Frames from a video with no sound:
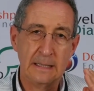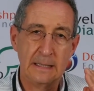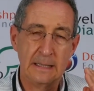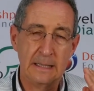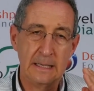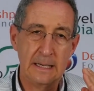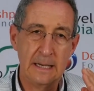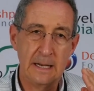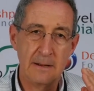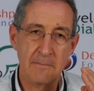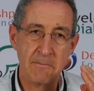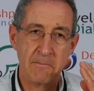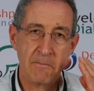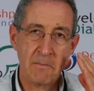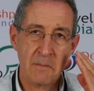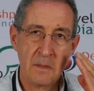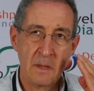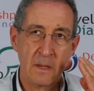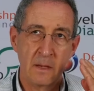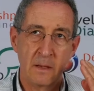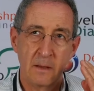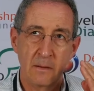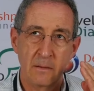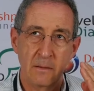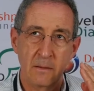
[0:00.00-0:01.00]

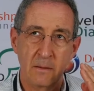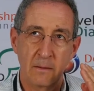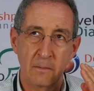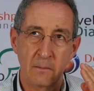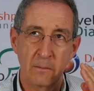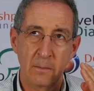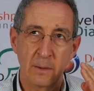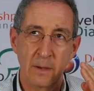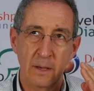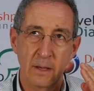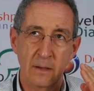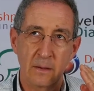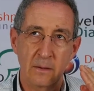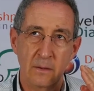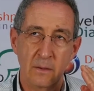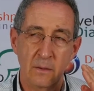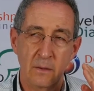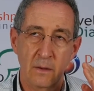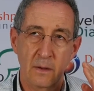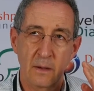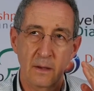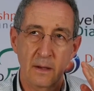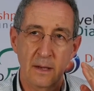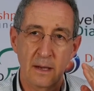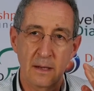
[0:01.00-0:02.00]
But
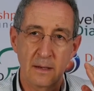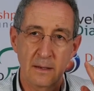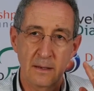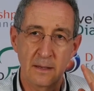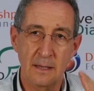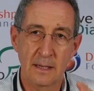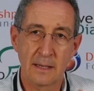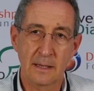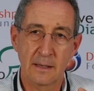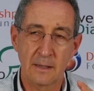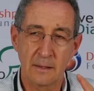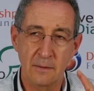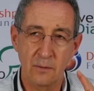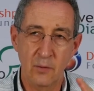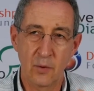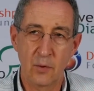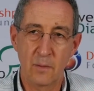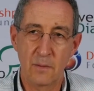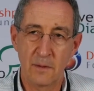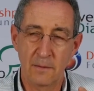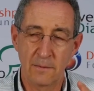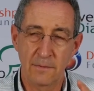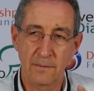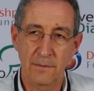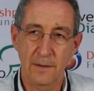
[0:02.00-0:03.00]
unlike a
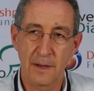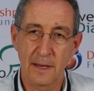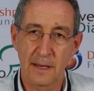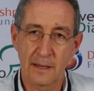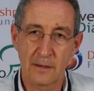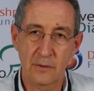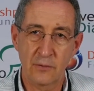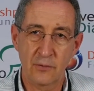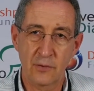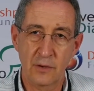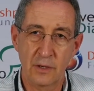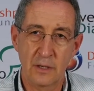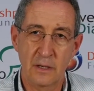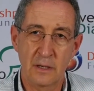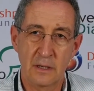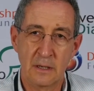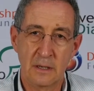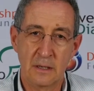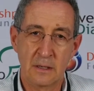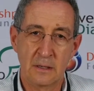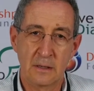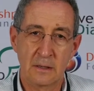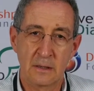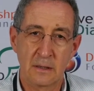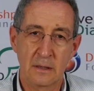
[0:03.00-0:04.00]
normal factory,
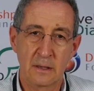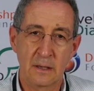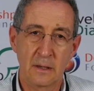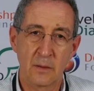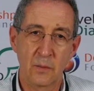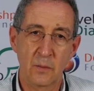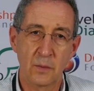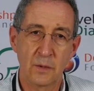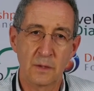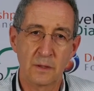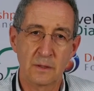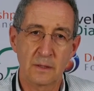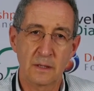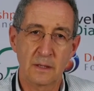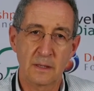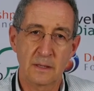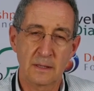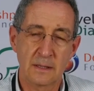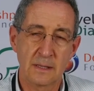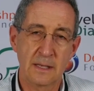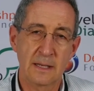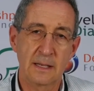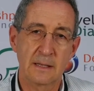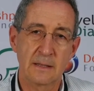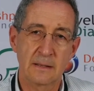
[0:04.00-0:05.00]
there was a
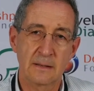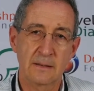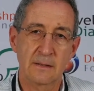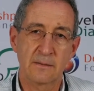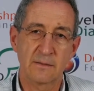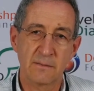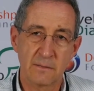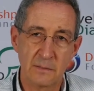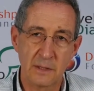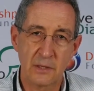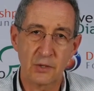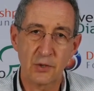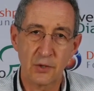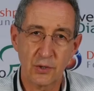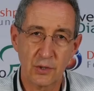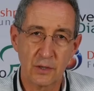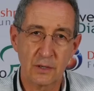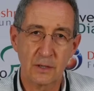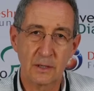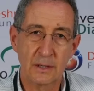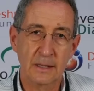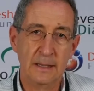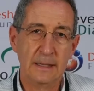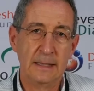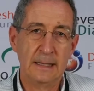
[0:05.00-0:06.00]
sense of
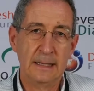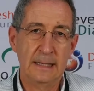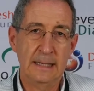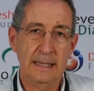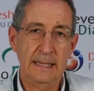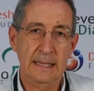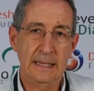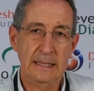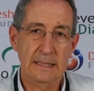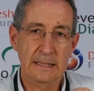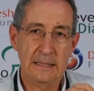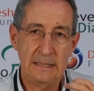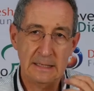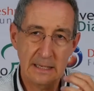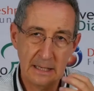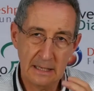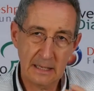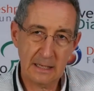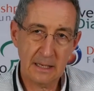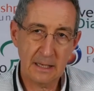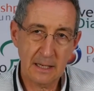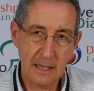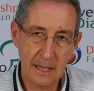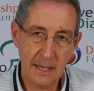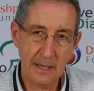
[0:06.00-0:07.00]
mission and
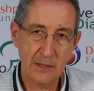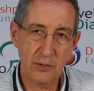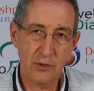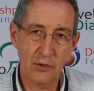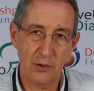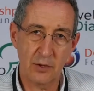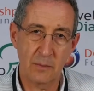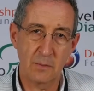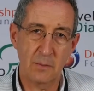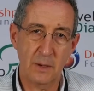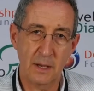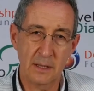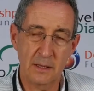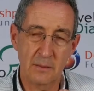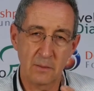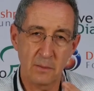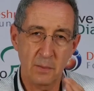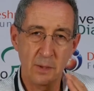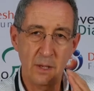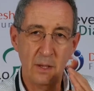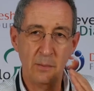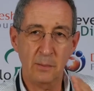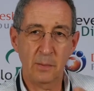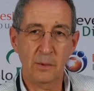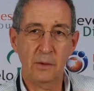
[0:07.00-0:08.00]
dedication by the
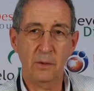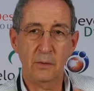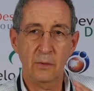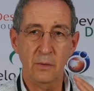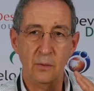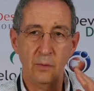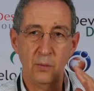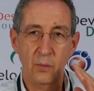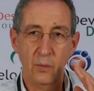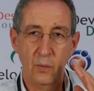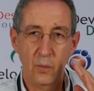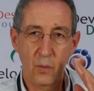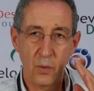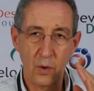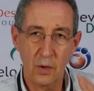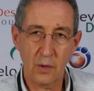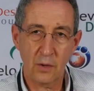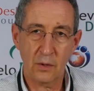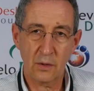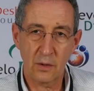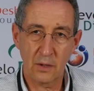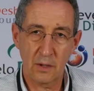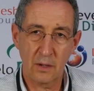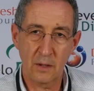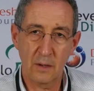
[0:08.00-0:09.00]
people who
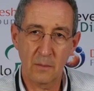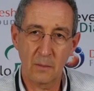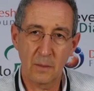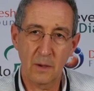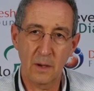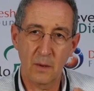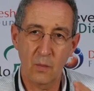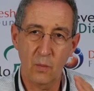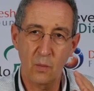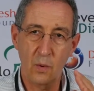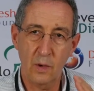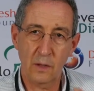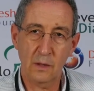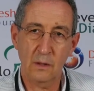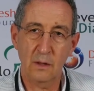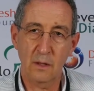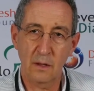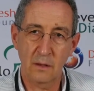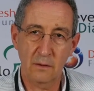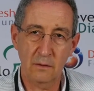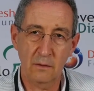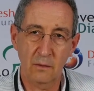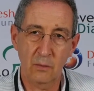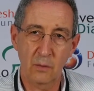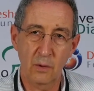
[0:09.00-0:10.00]
work there about what
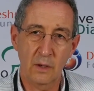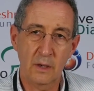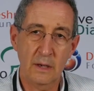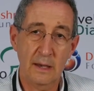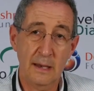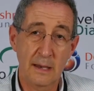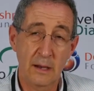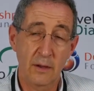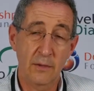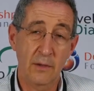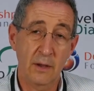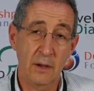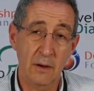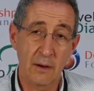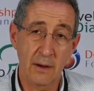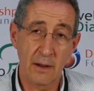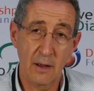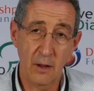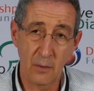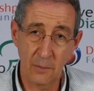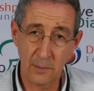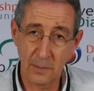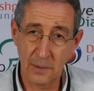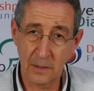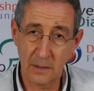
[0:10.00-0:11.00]
they're doing, how they're
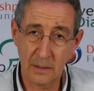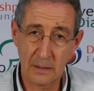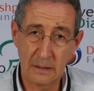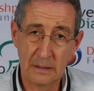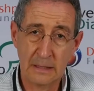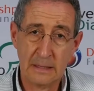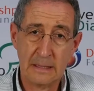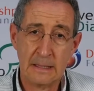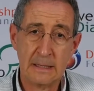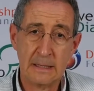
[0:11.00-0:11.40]
helping